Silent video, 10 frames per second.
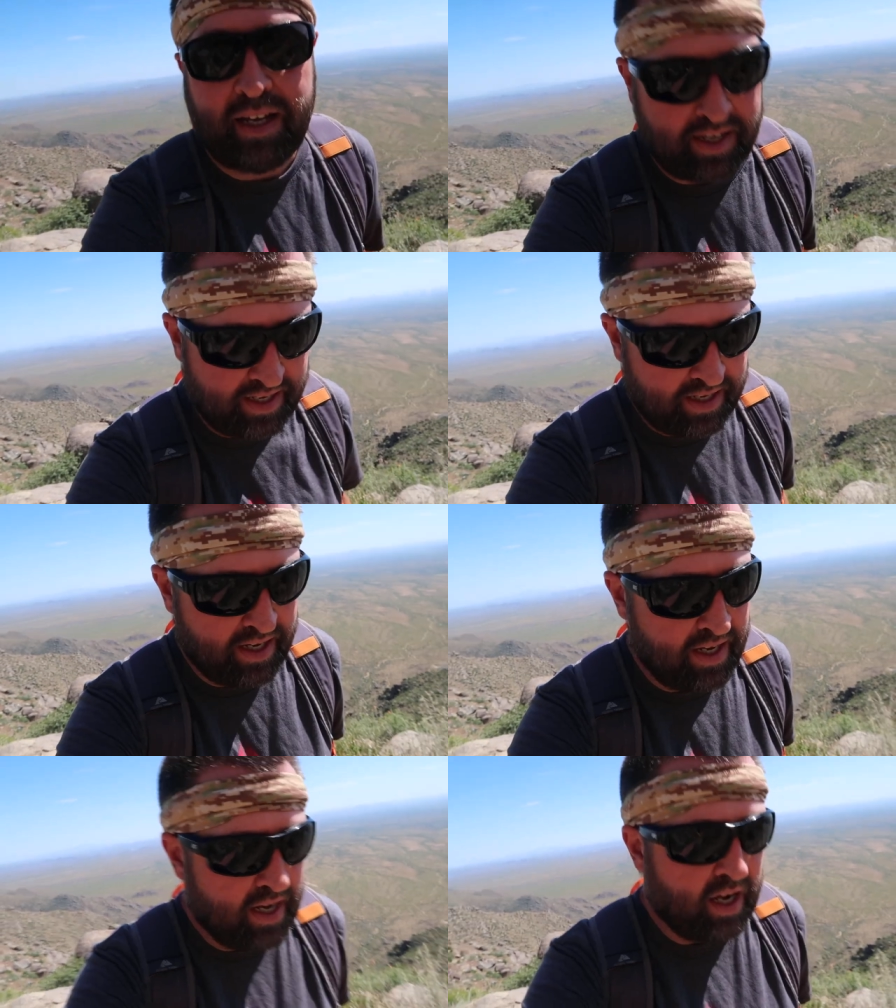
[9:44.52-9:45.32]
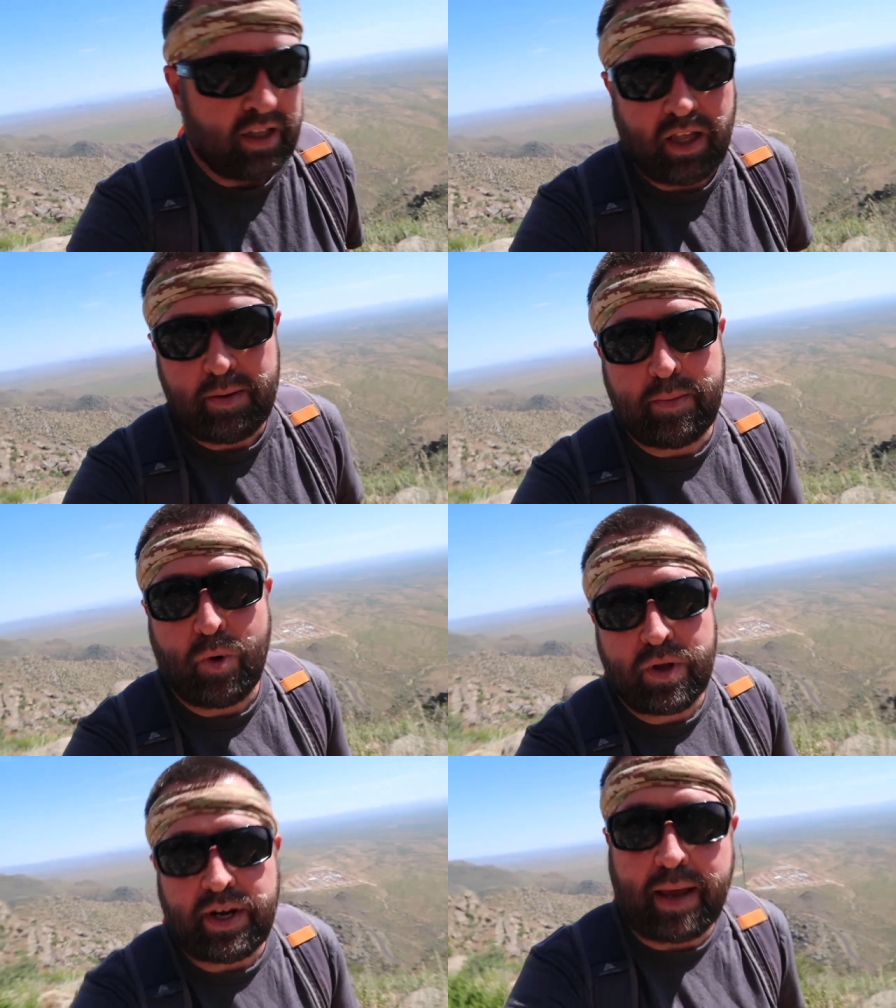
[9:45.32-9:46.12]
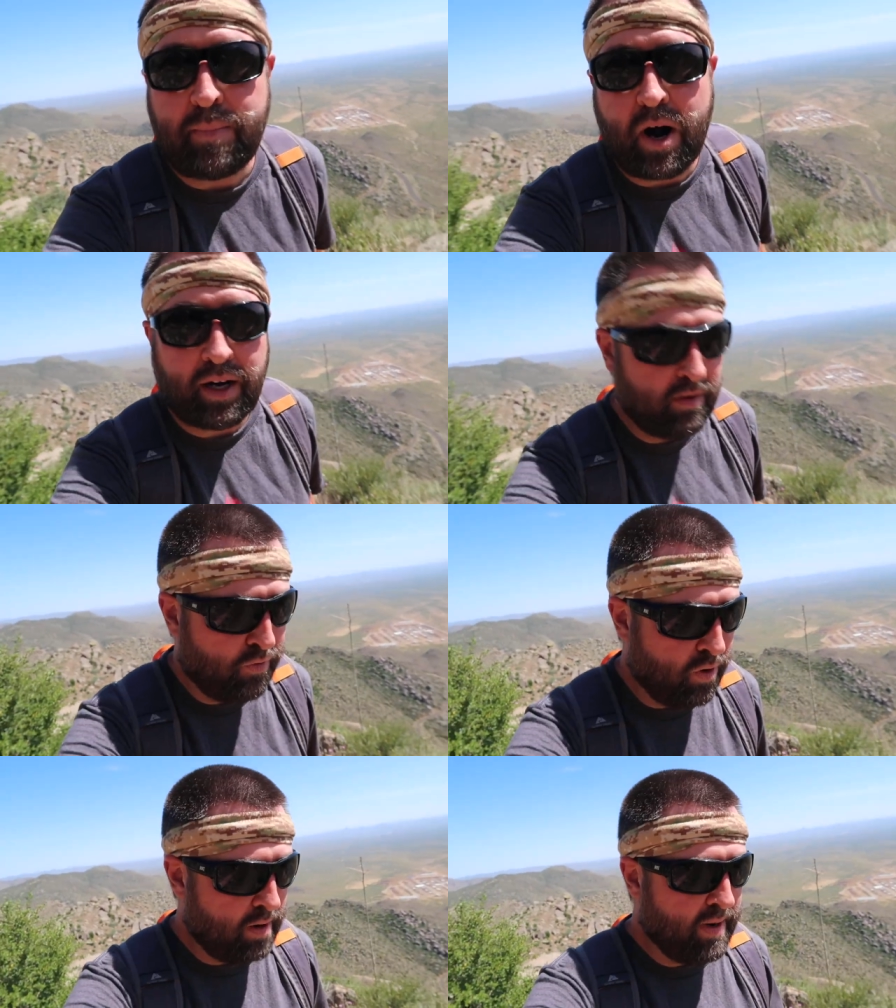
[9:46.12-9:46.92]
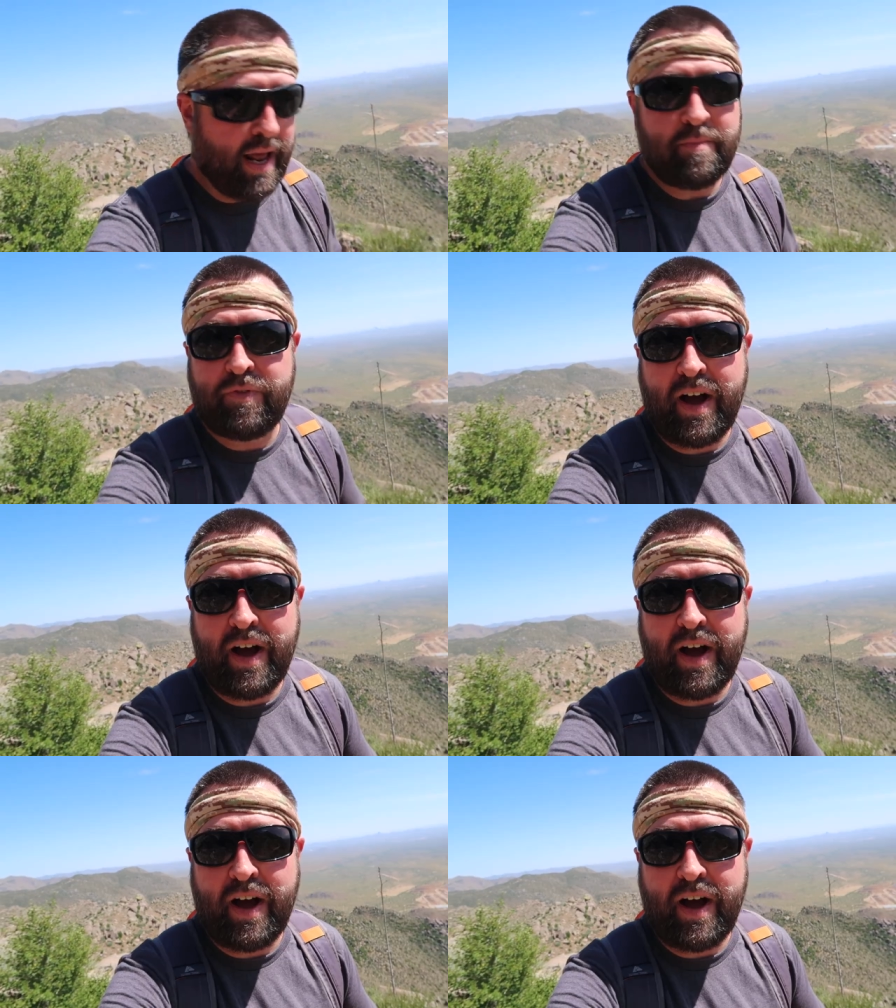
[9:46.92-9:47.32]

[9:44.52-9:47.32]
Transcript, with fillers: a little bit more than I bargained for, but I'm